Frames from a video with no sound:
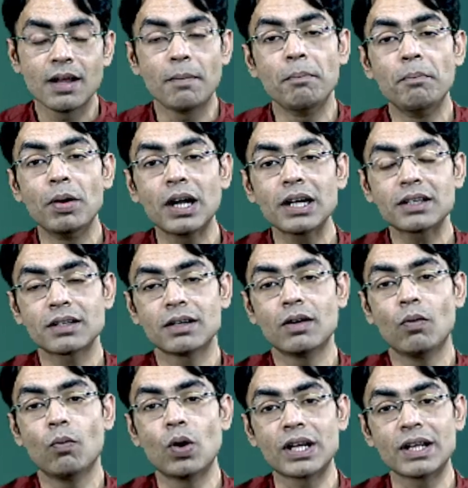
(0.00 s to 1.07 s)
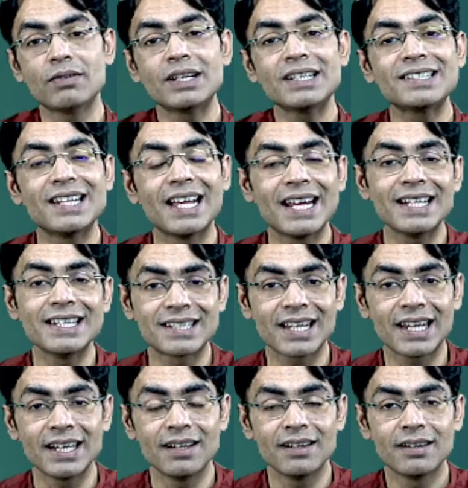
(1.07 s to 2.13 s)
But whatever is there
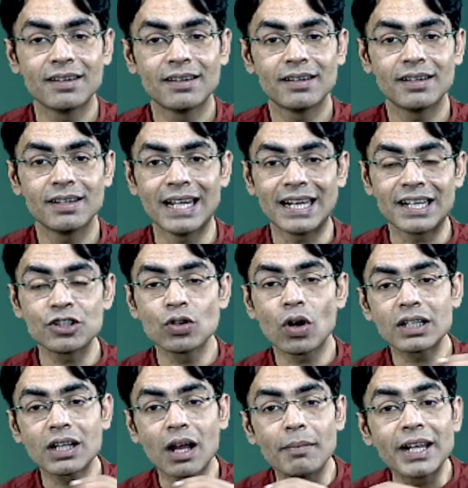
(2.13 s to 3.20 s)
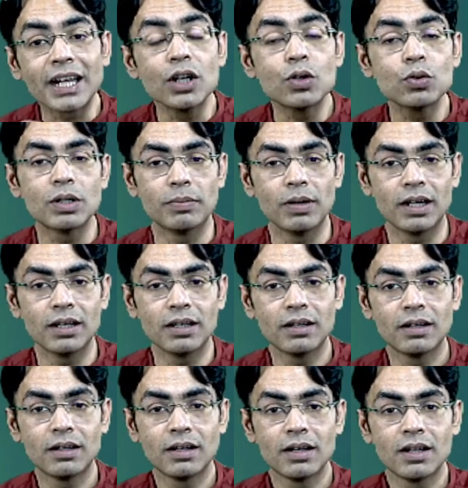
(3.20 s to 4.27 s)
inside, that is not coming into the blood.
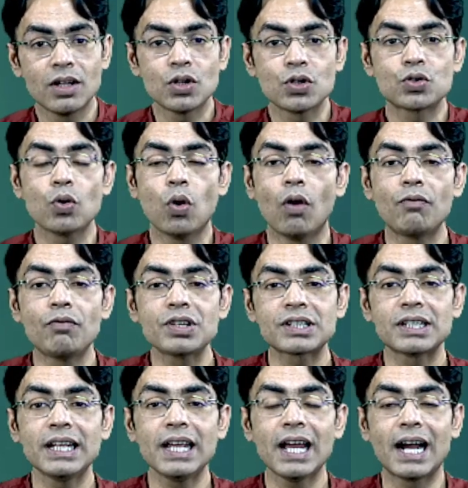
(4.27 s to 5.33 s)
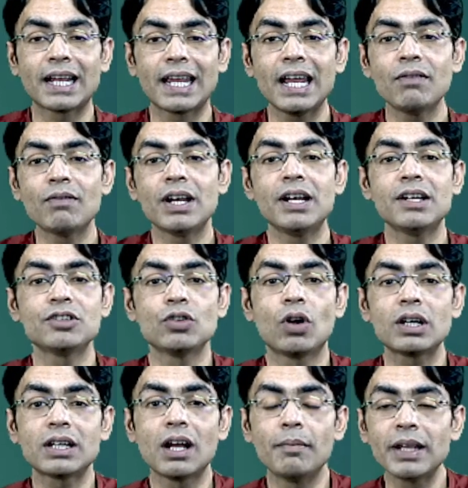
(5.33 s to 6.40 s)
So obviously, again, when it is not
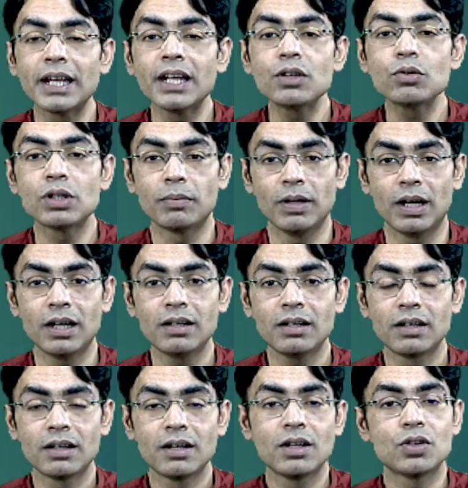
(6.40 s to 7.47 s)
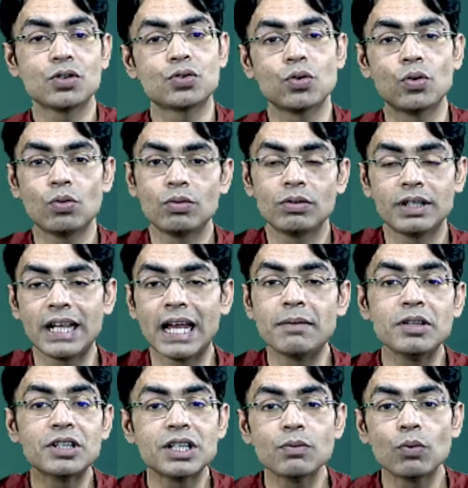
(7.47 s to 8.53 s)
coming into the blood, so
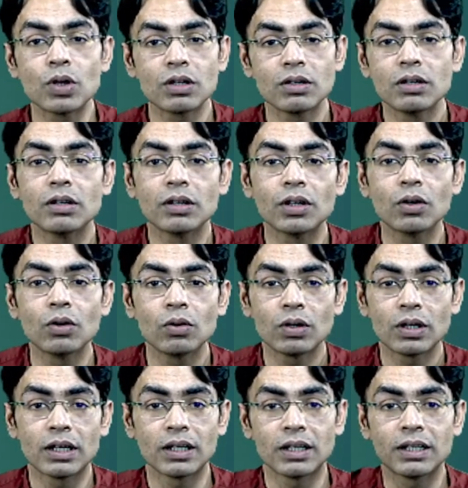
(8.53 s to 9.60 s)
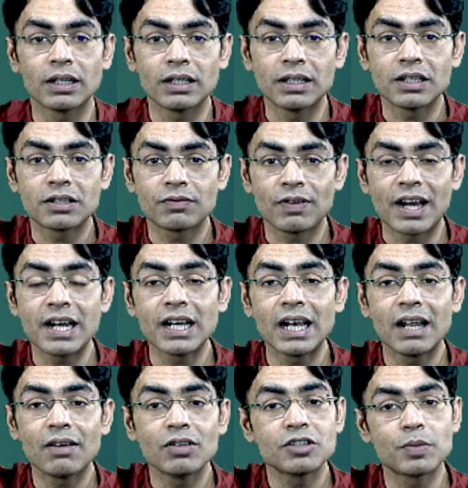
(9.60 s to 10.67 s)
TIBC would, this ferritin
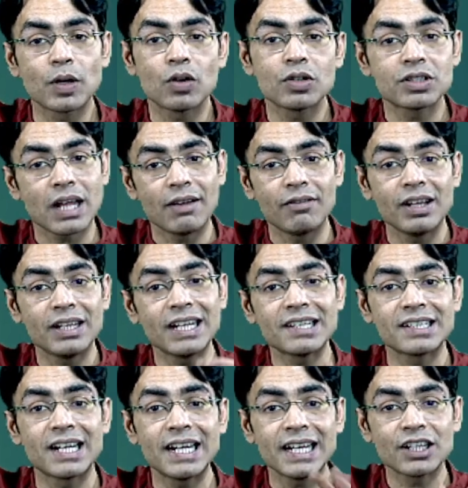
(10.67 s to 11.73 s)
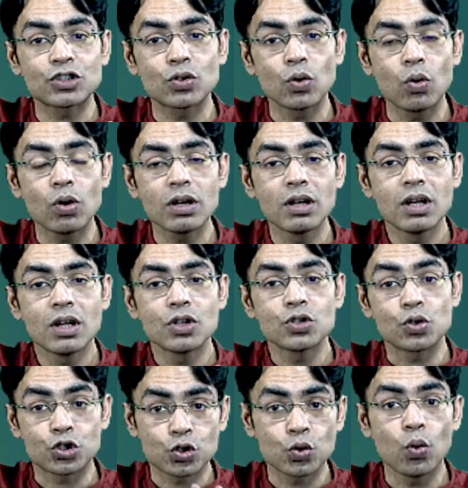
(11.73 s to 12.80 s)
levels, because everything is getting stored. So
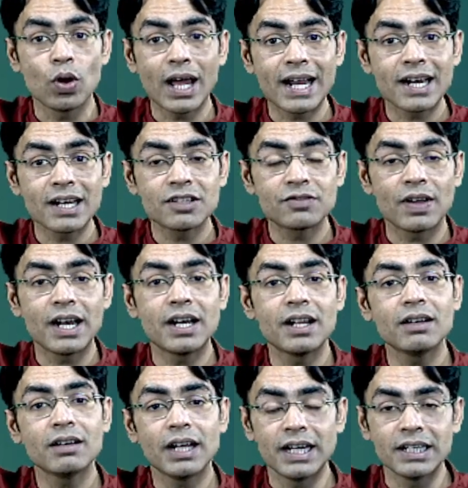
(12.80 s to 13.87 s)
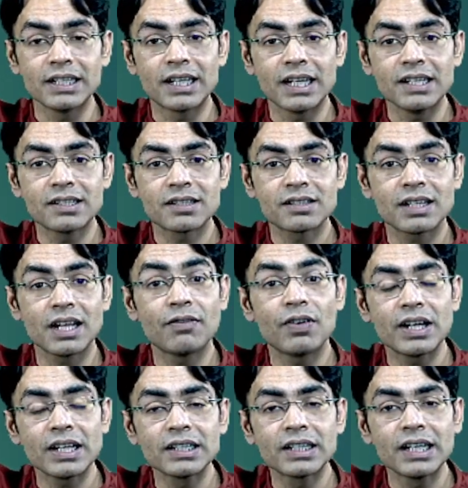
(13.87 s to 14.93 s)
stored iron is ferritin, it increases. If it
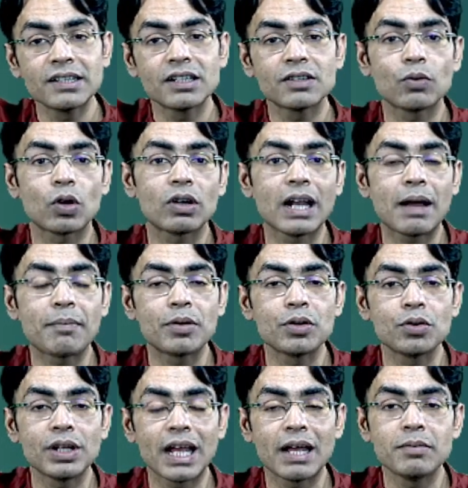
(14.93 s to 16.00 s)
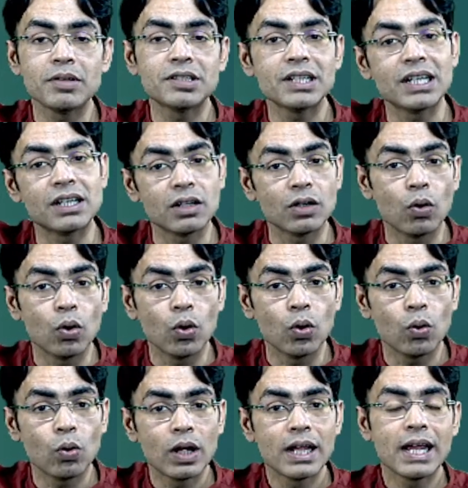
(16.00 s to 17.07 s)
increases, what will happen to TIBC? It will go low.
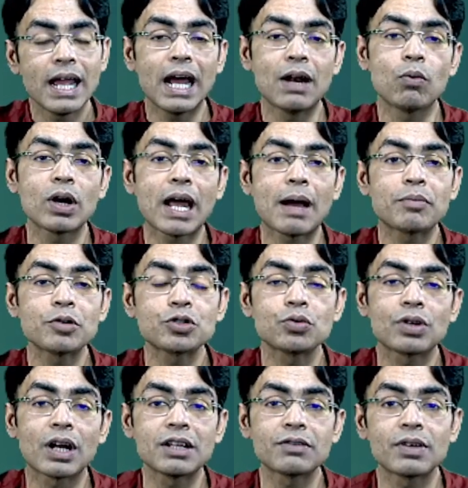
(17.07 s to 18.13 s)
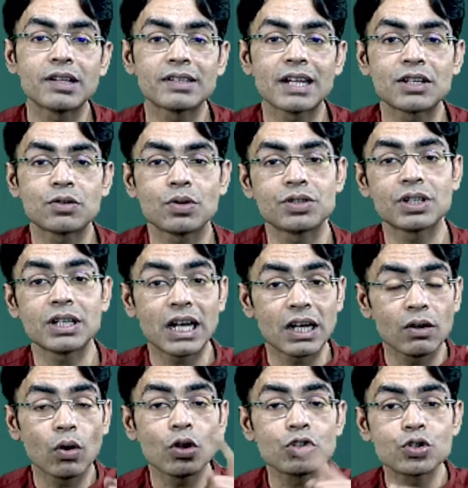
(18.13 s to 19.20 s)
And what happens to transferrin saturation? It
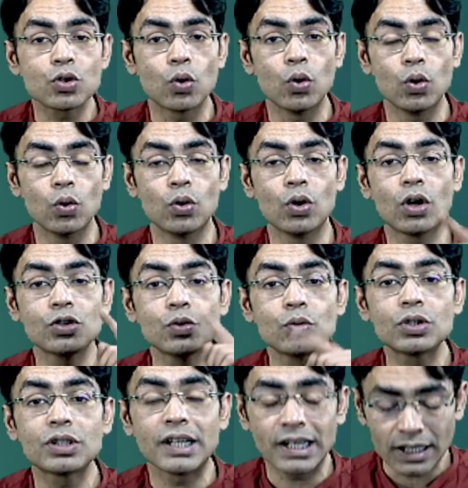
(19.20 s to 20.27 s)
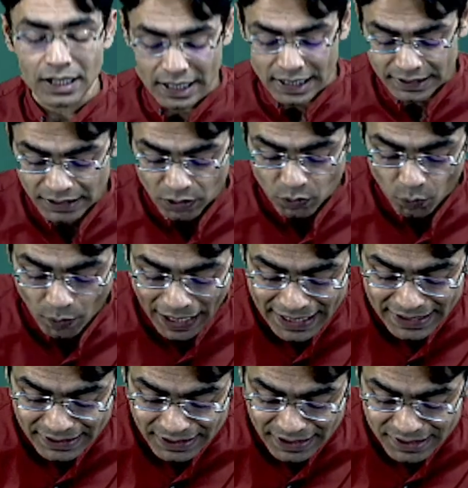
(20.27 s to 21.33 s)
will also go low. Now you think that why
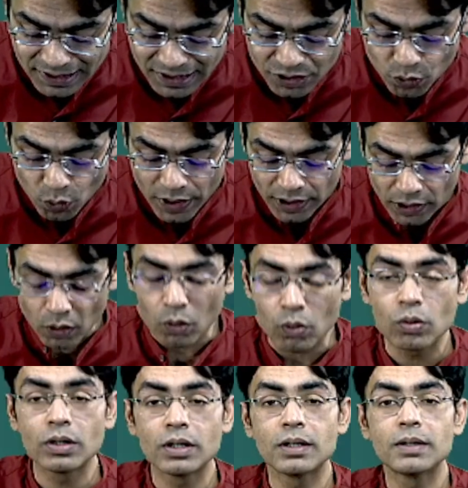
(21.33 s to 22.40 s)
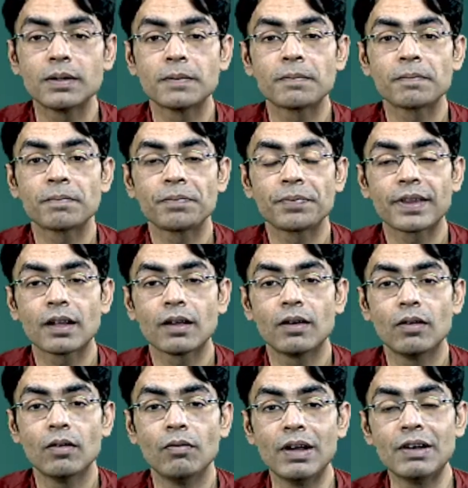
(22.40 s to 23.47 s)
this is going low
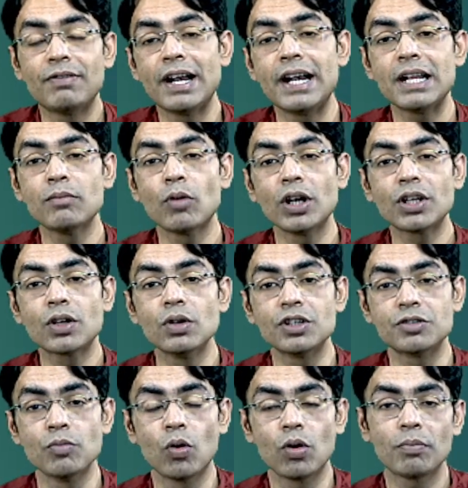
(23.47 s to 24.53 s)
when ferritin molecule is more?